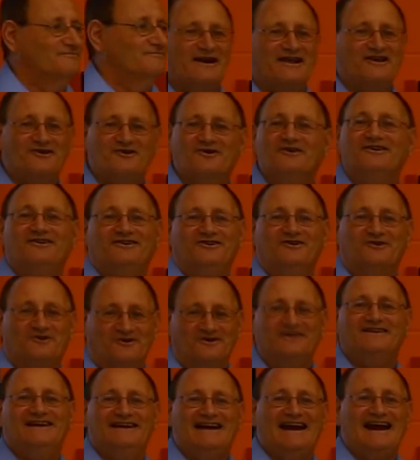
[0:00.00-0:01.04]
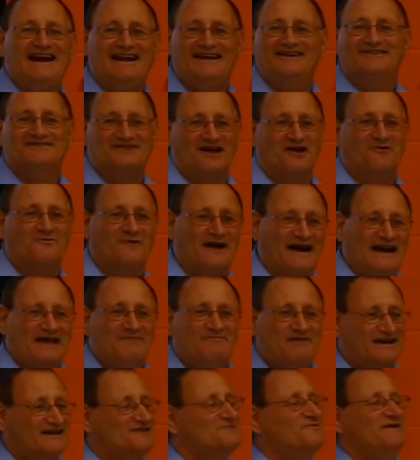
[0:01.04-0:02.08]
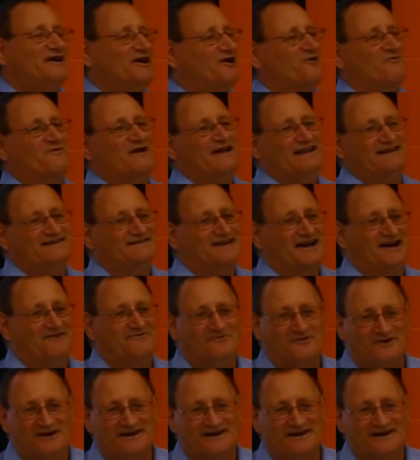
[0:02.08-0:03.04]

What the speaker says: You're good Canadians already because we don't read stuff. We're